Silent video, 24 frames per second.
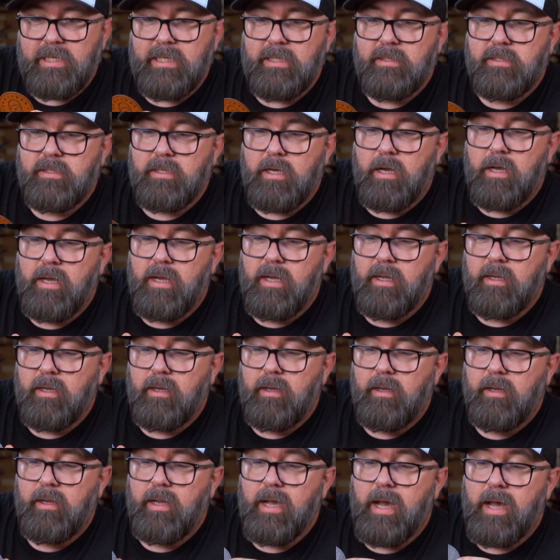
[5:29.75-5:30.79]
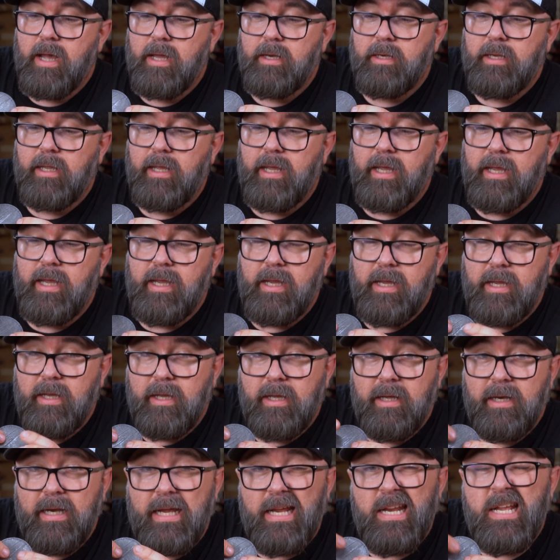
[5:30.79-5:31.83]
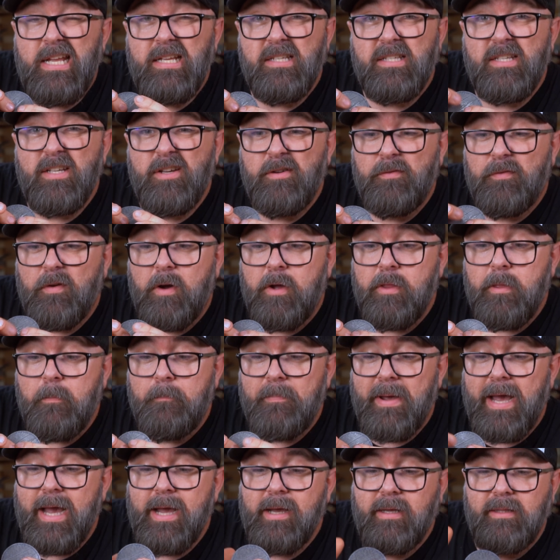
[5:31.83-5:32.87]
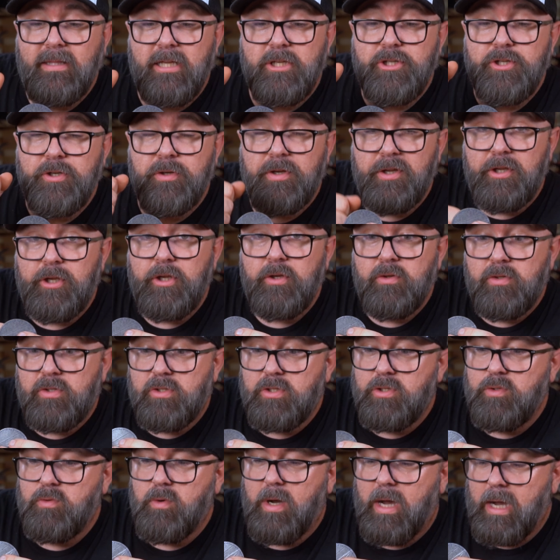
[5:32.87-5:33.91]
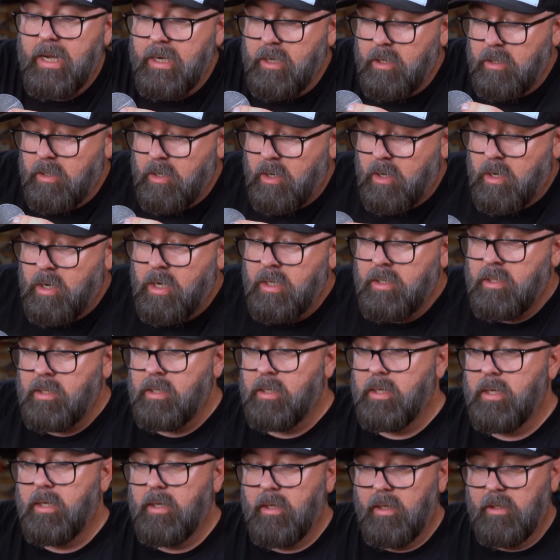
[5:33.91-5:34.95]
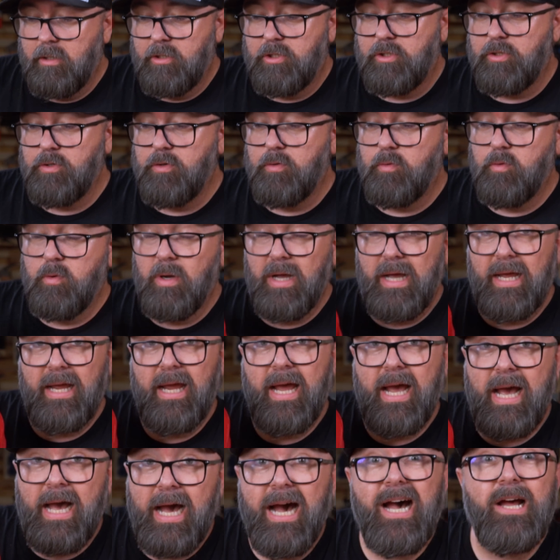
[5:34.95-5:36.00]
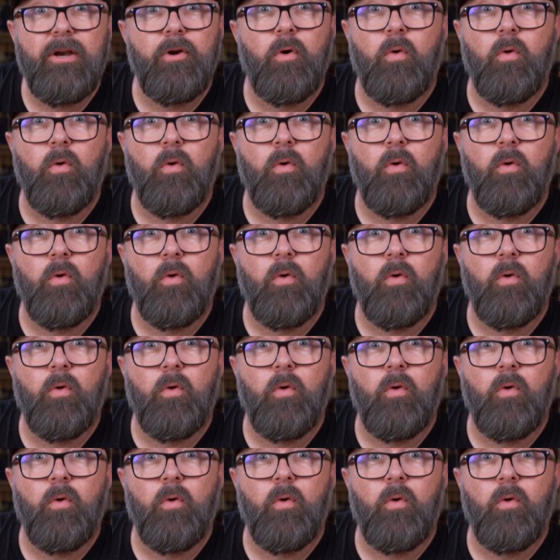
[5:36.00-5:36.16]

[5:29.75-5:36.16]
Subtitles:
It's got an adhesive on the back that you can use to iron on to a hat